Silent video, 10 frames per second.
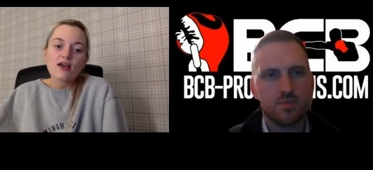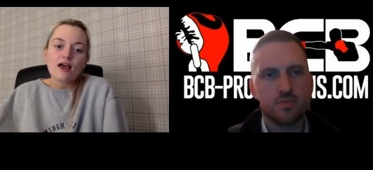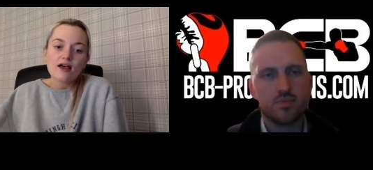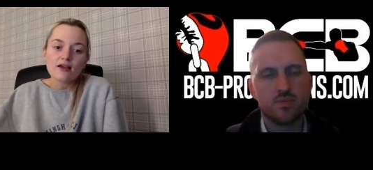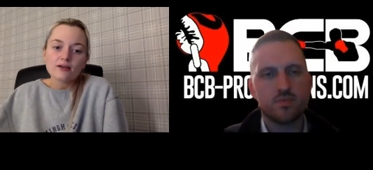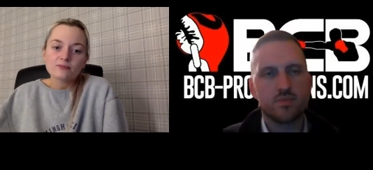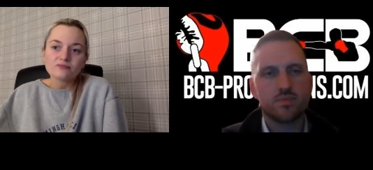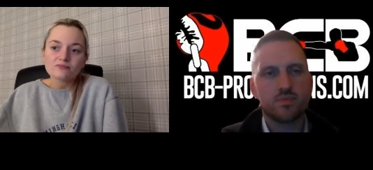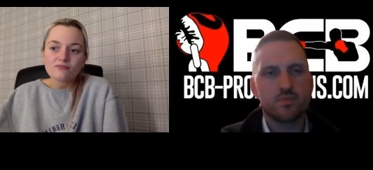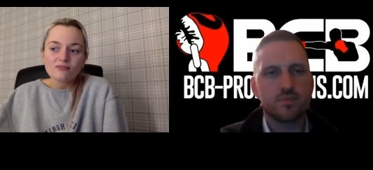Speaker 1: Um,
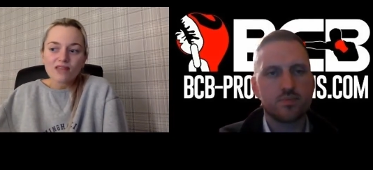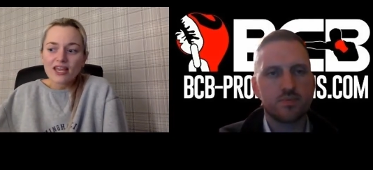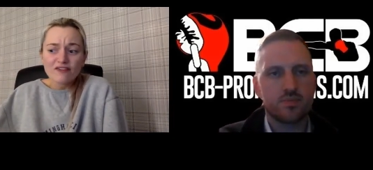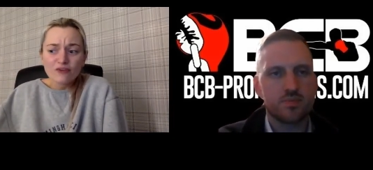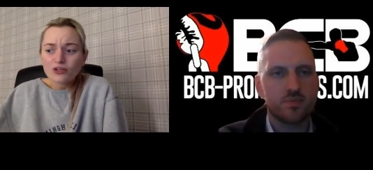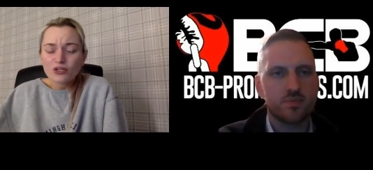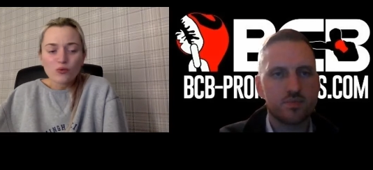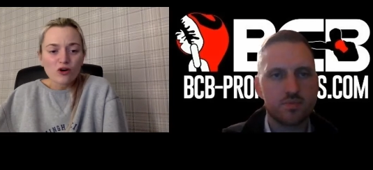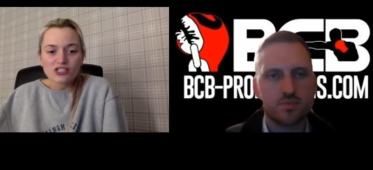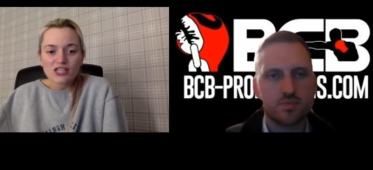and everyone you're
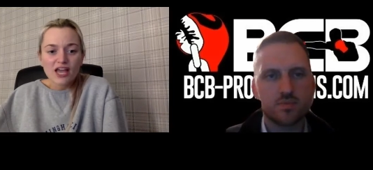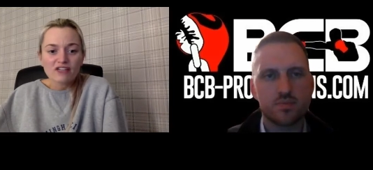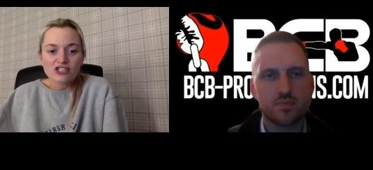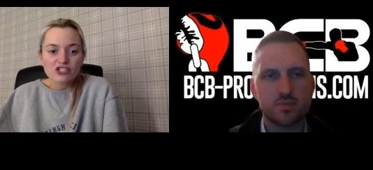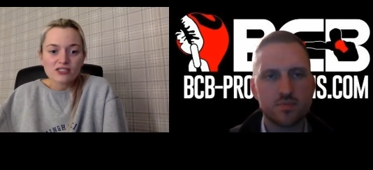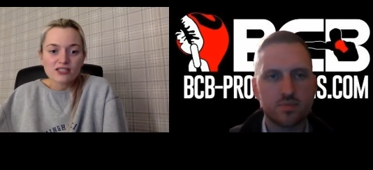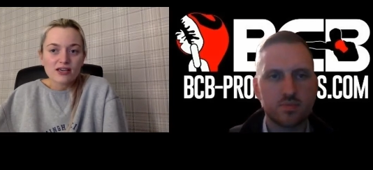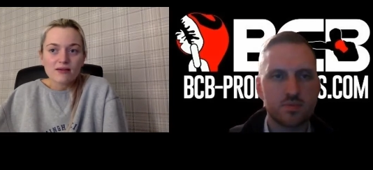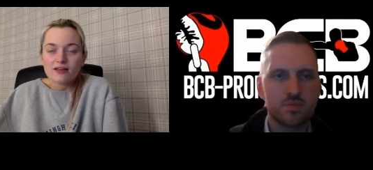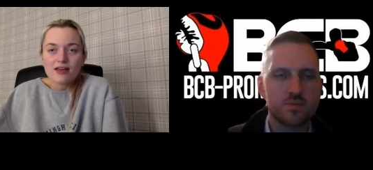watching there, it's just
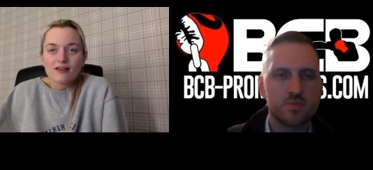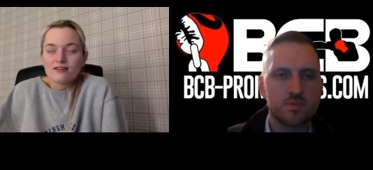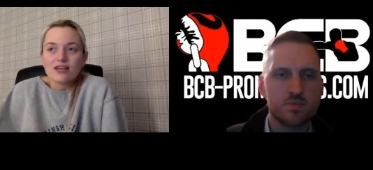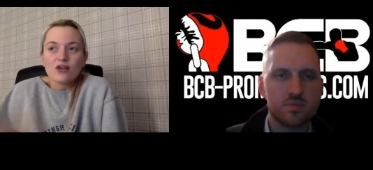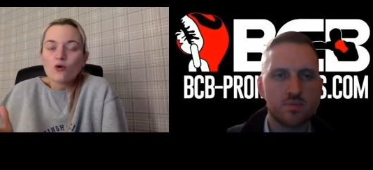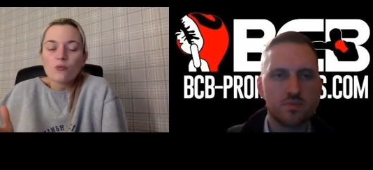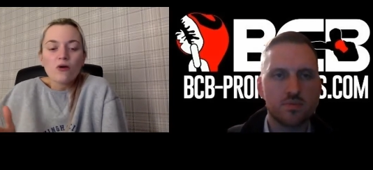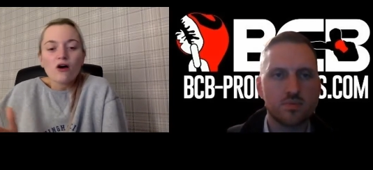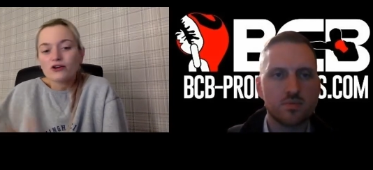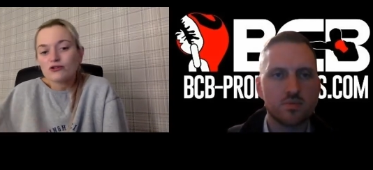that they all
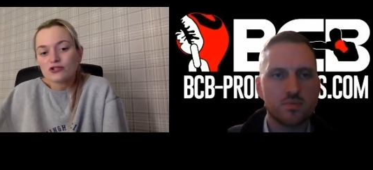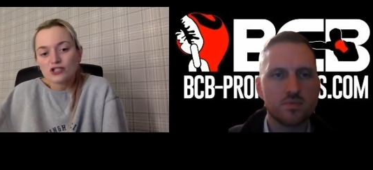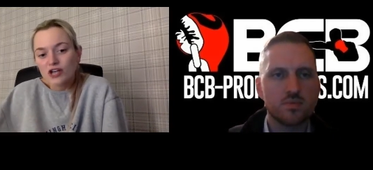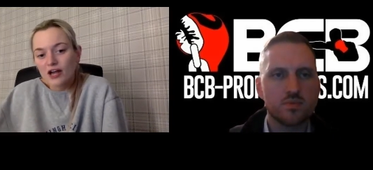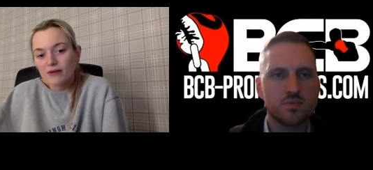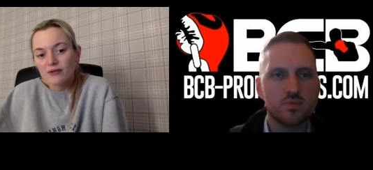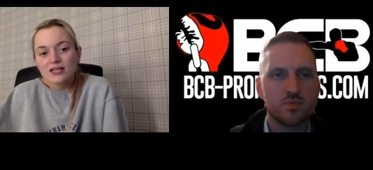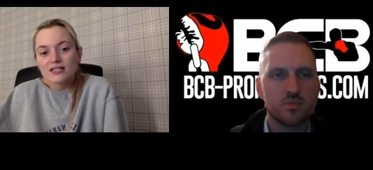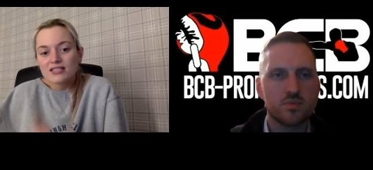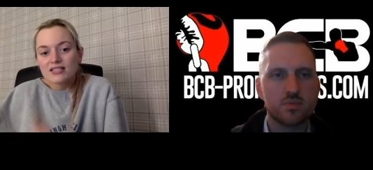put on a good show.
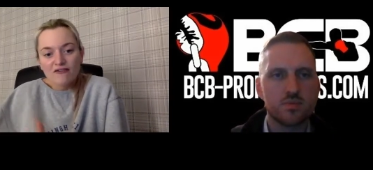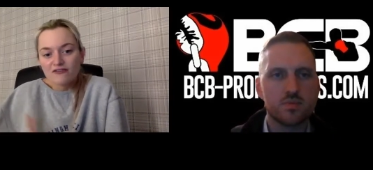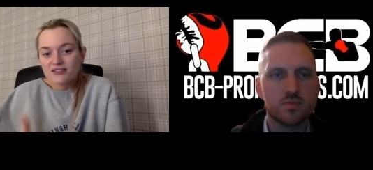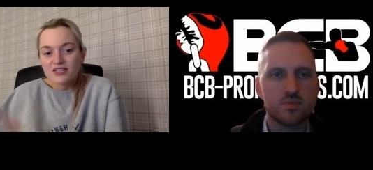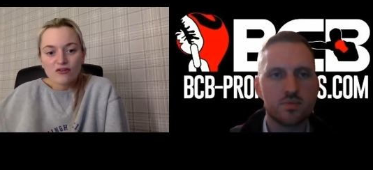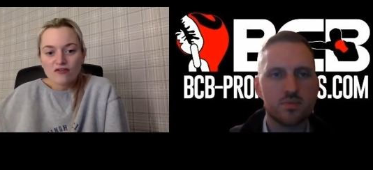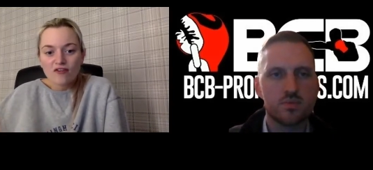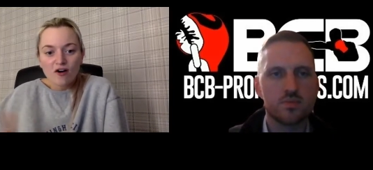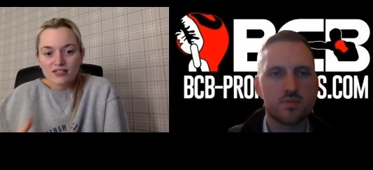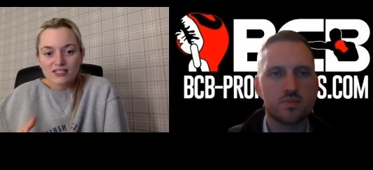So every single
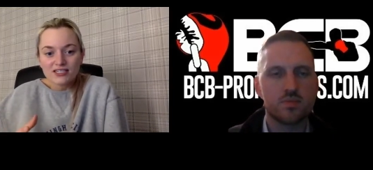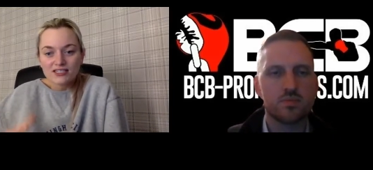fight is